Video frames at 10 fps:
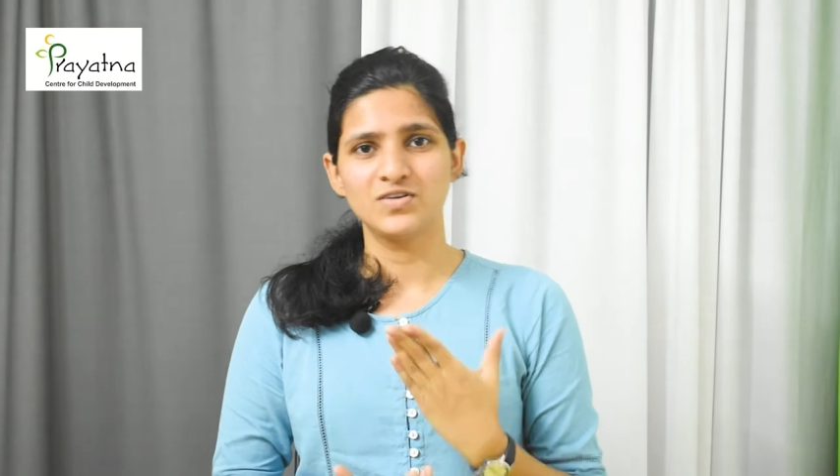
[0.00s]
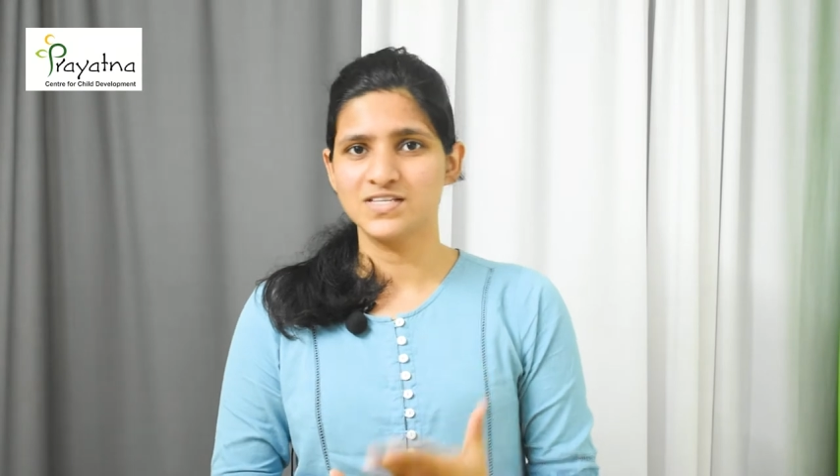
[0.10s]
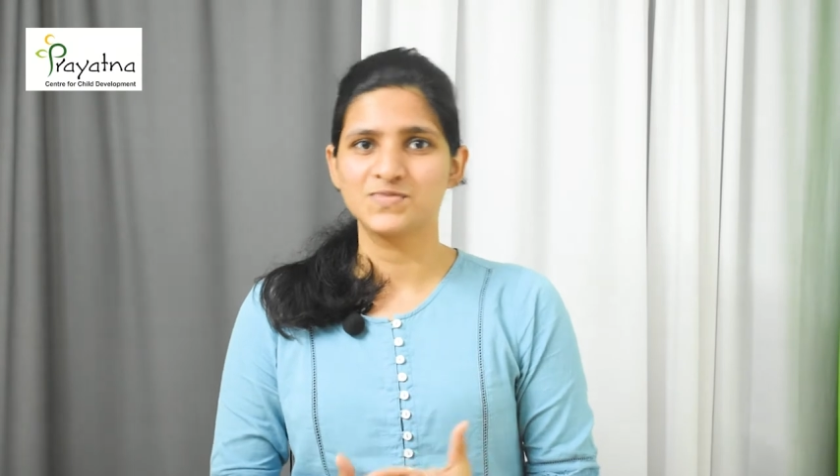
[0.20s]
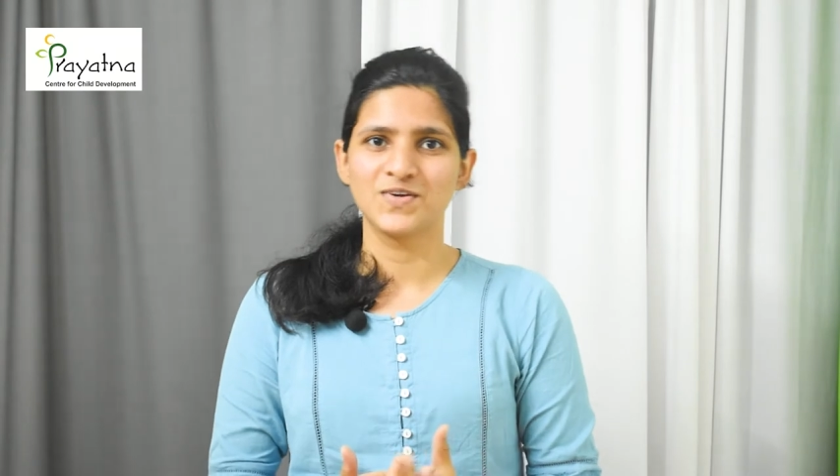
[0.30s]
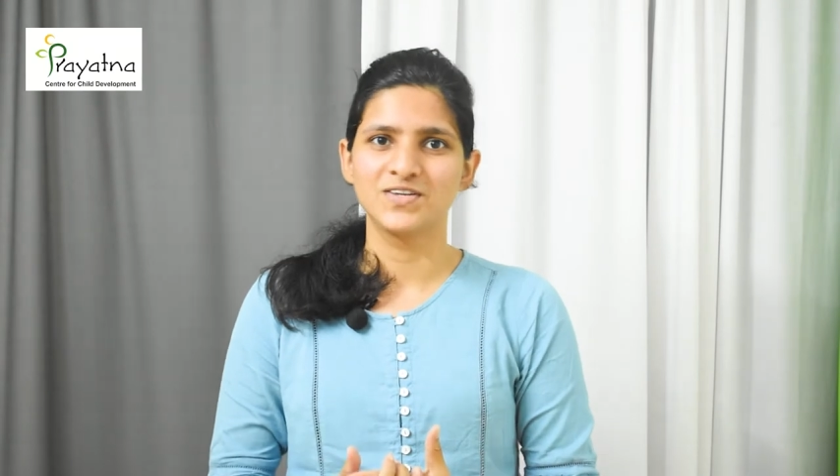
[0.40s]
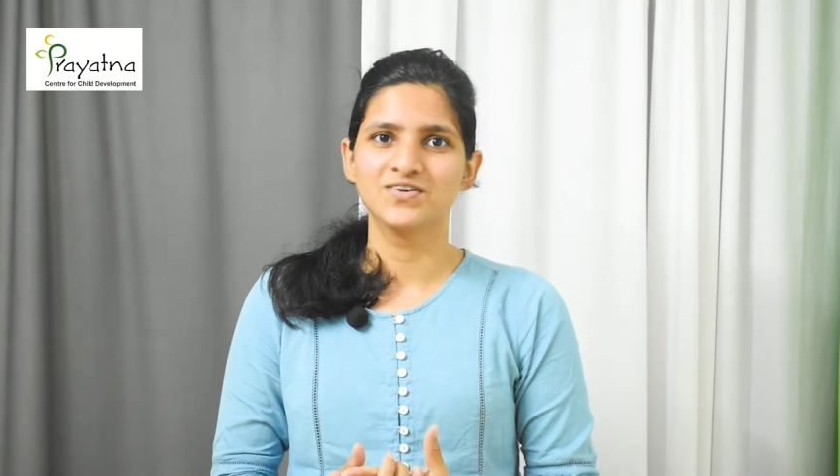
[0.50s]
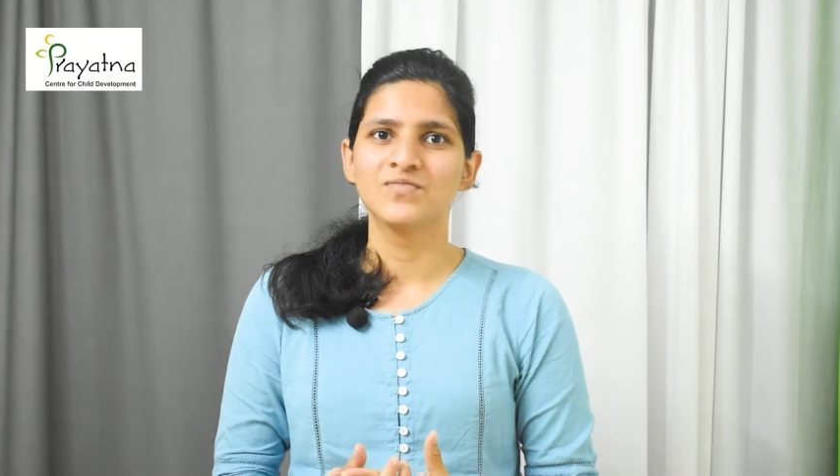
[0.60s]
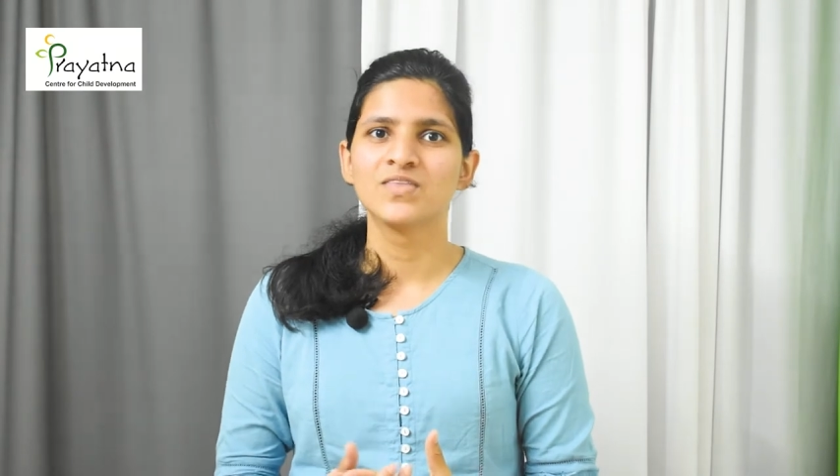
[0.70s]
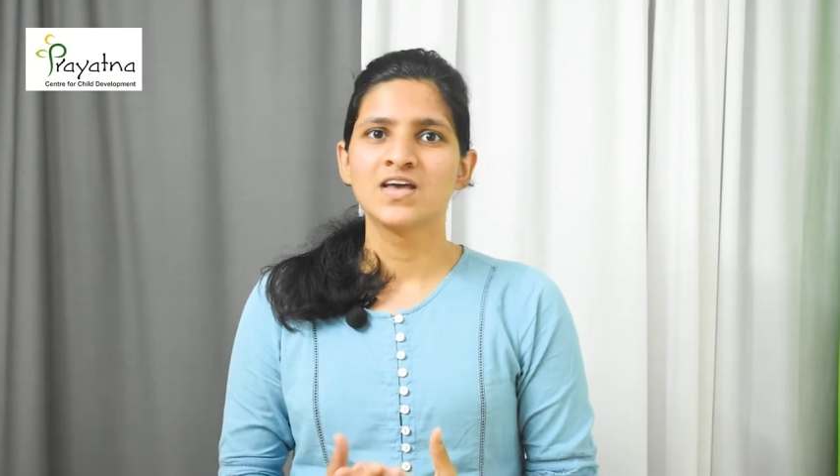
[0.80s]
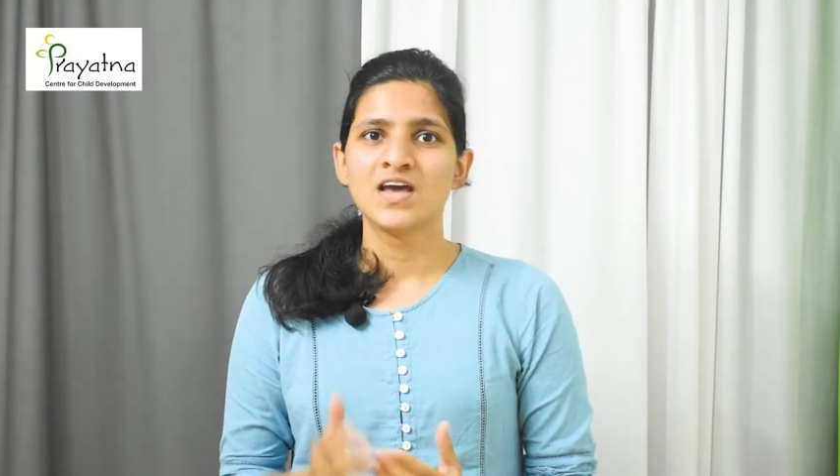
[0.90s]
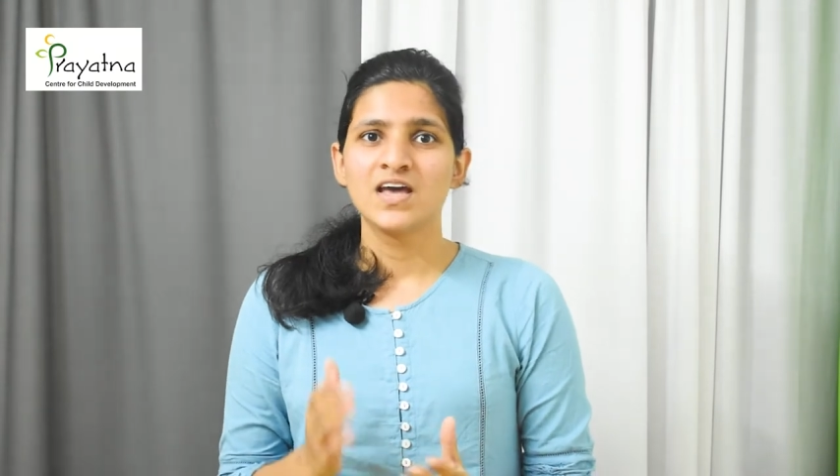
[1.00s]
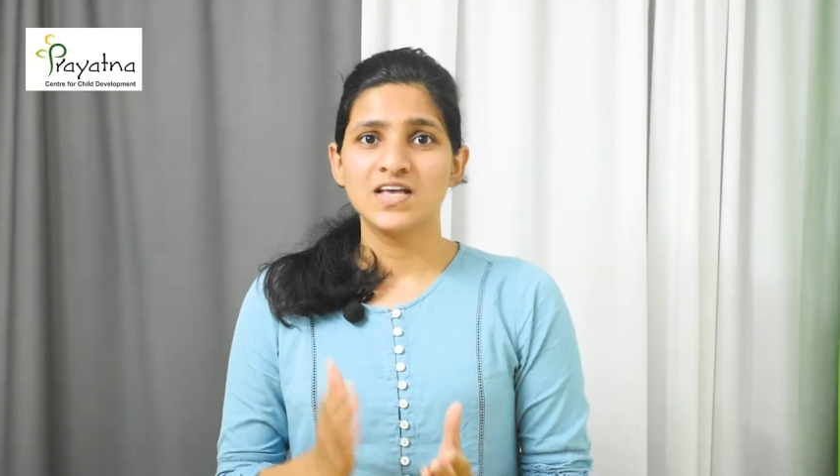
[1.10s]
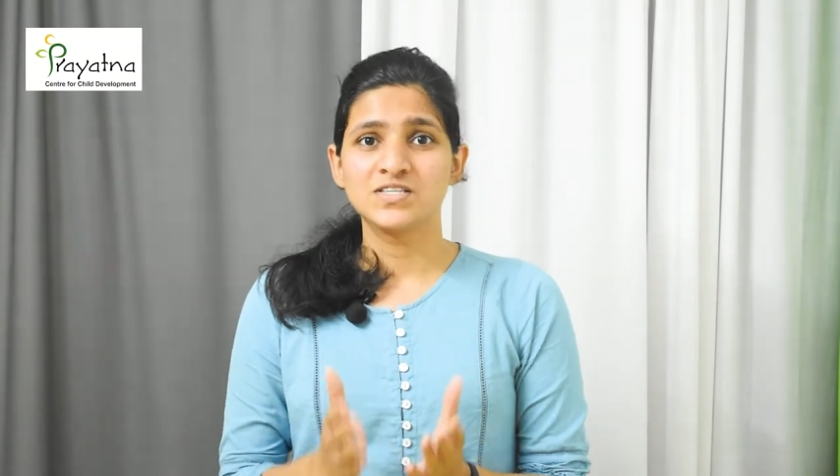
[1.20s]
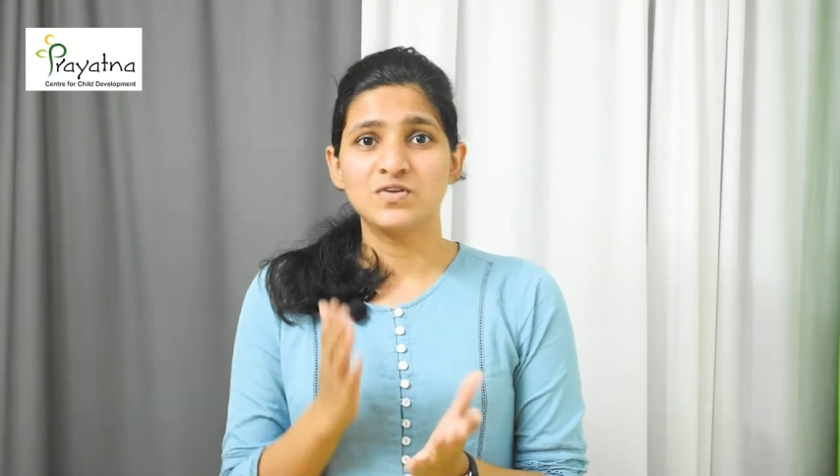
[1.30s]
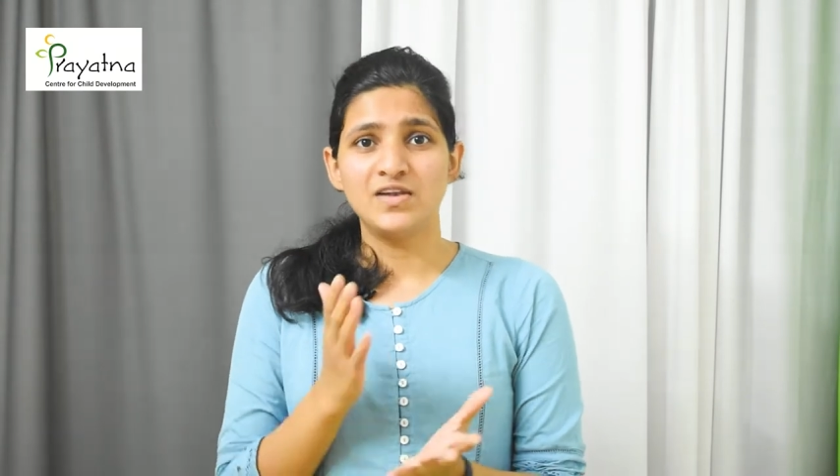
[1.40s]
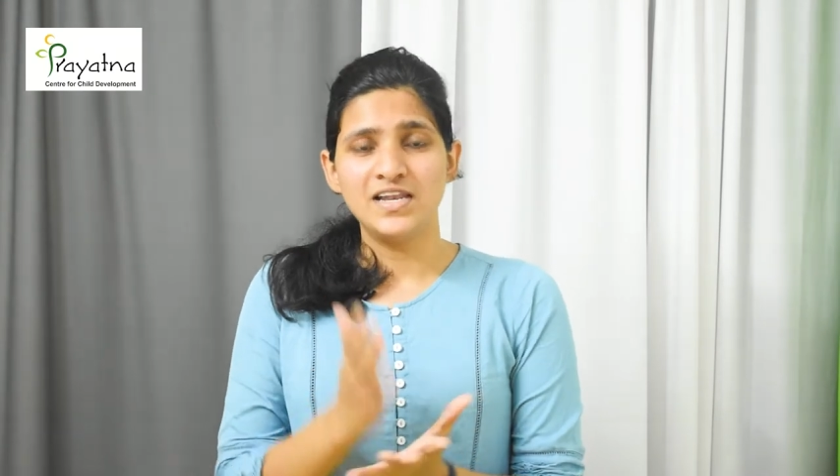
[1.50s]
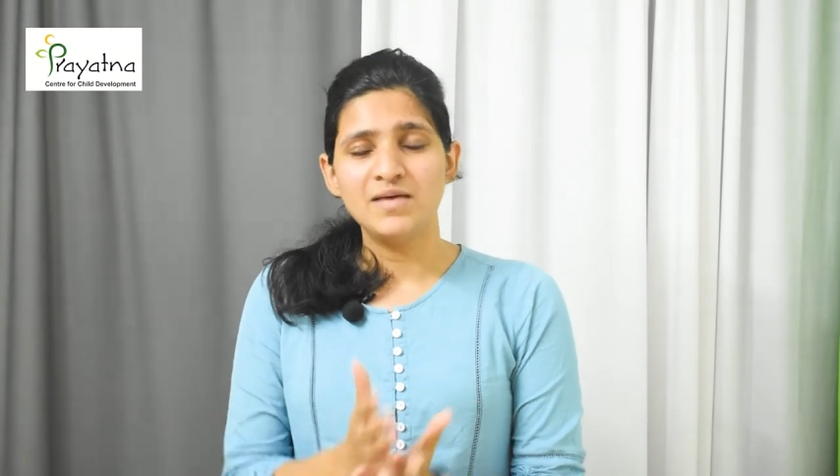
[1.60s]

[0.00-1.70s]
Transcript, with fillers: in this video is to